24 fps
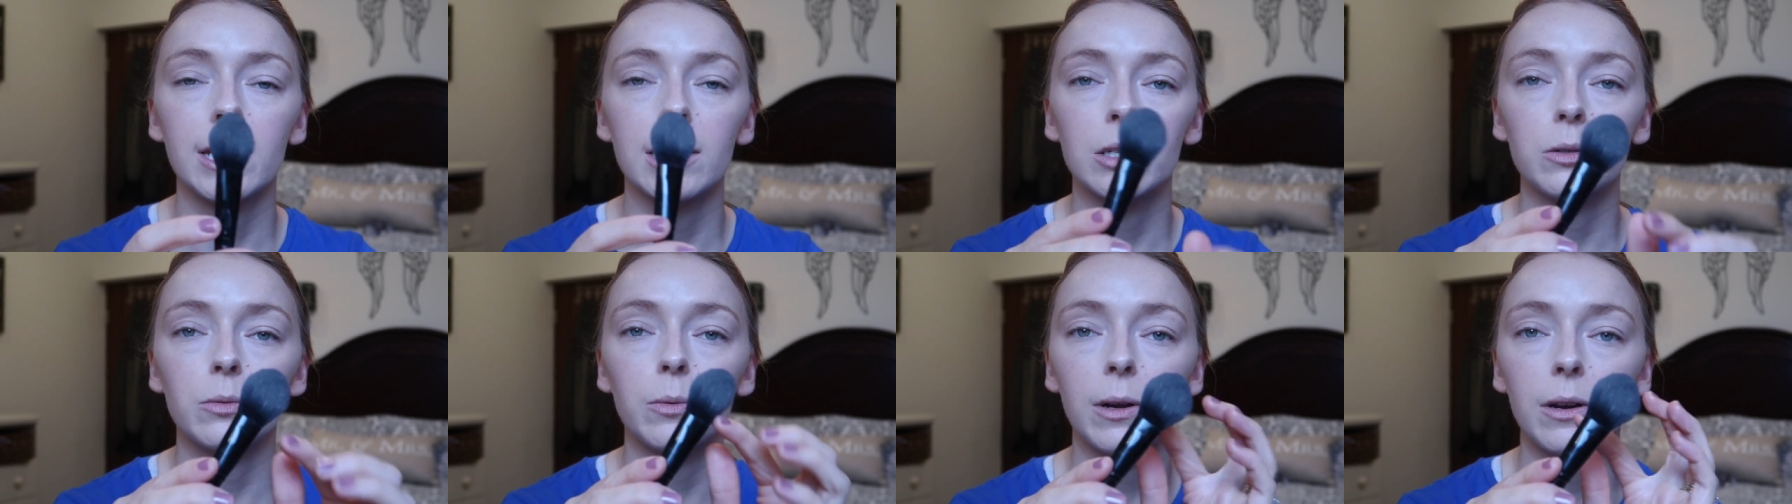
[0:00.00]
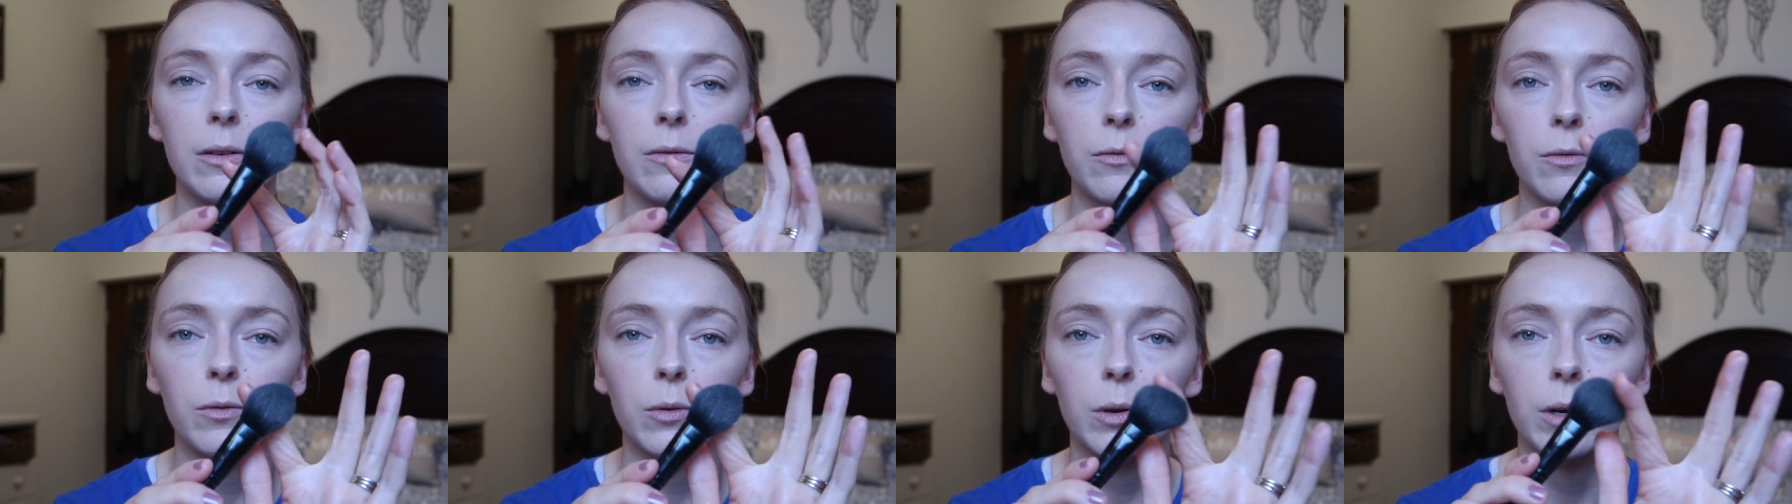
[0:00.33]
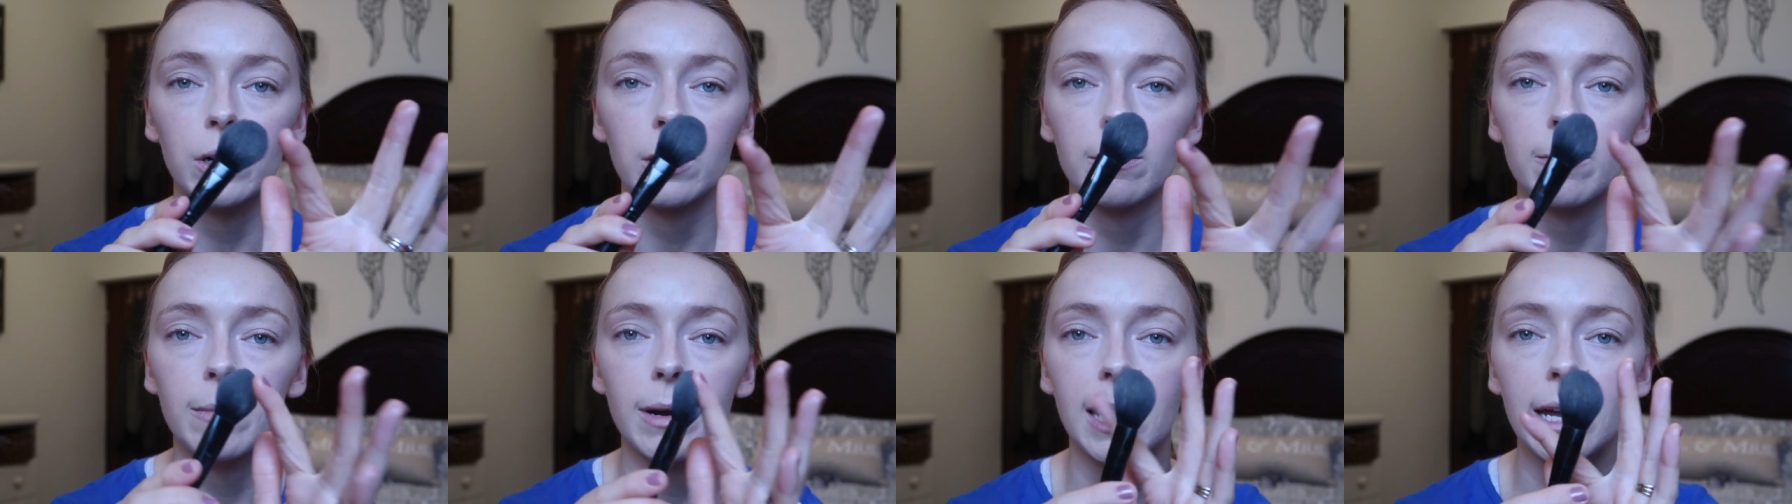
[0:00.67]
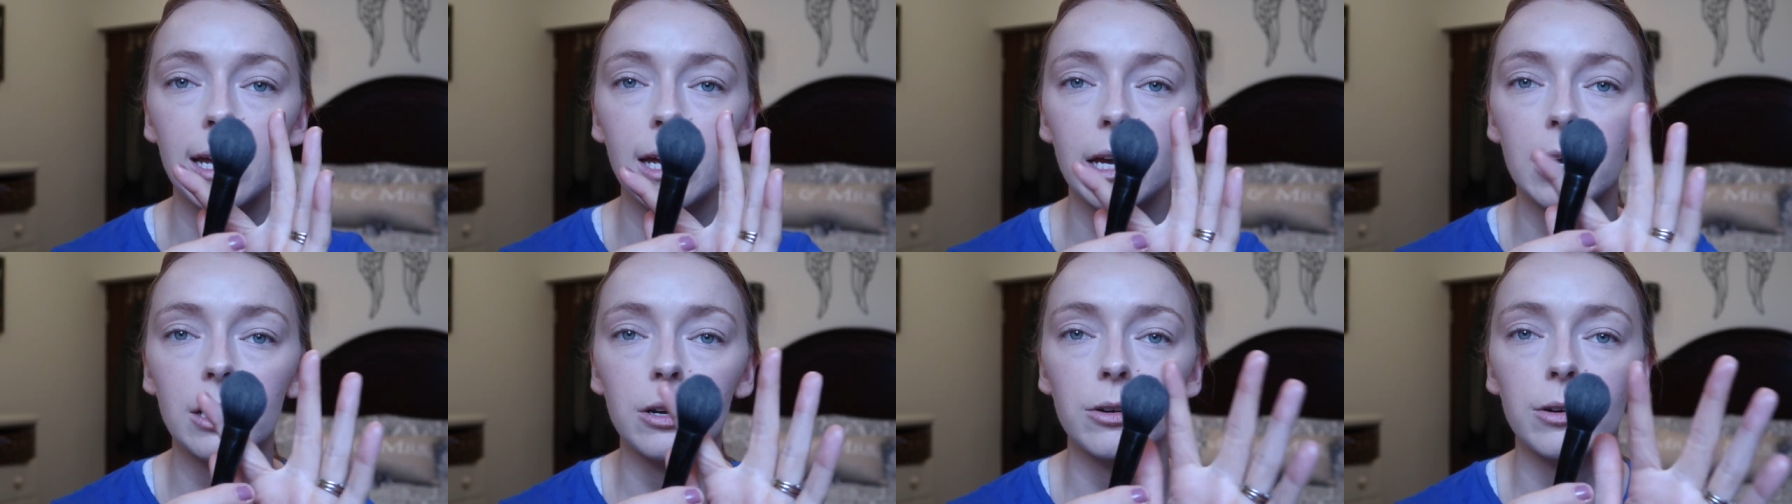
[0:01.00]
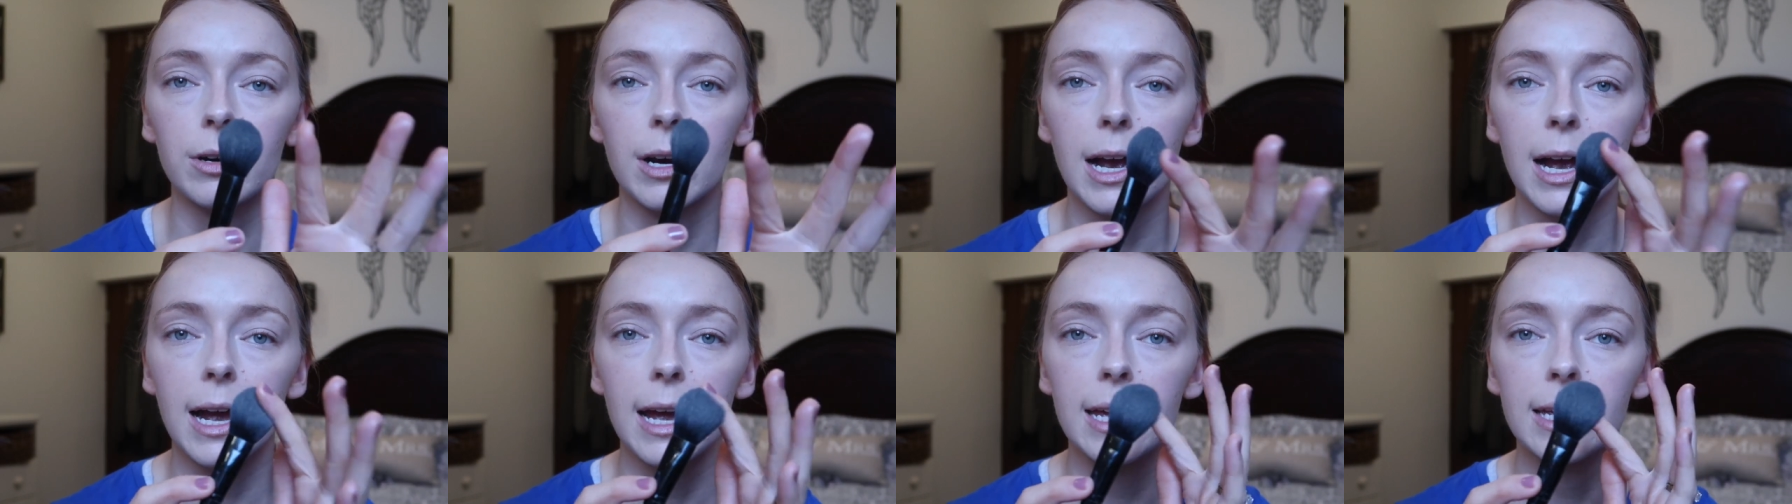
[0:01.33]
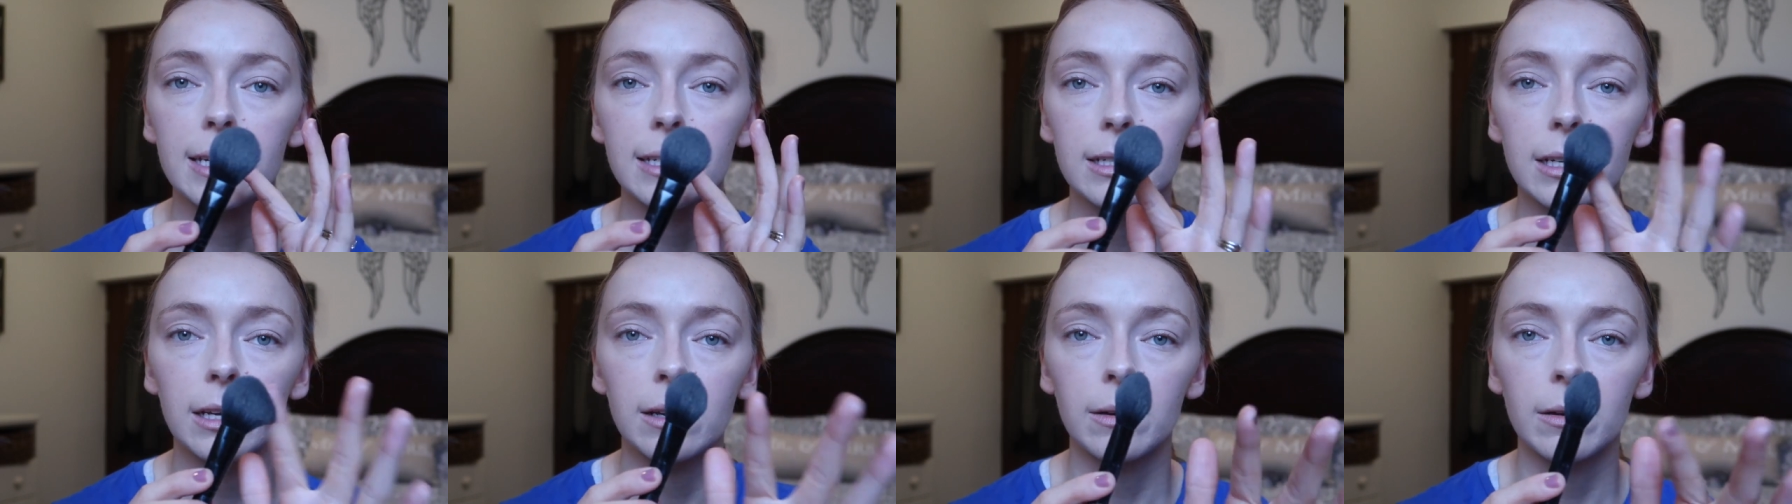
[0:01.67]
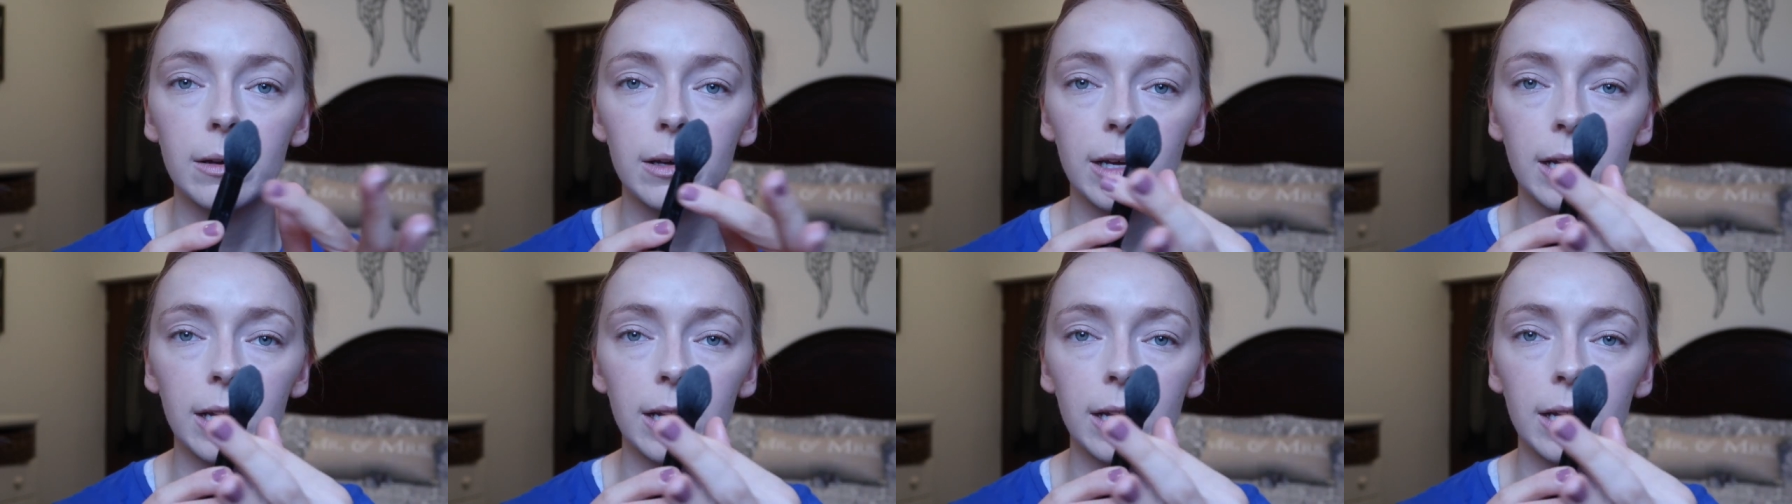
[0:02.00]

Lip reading: this one for my under eyes.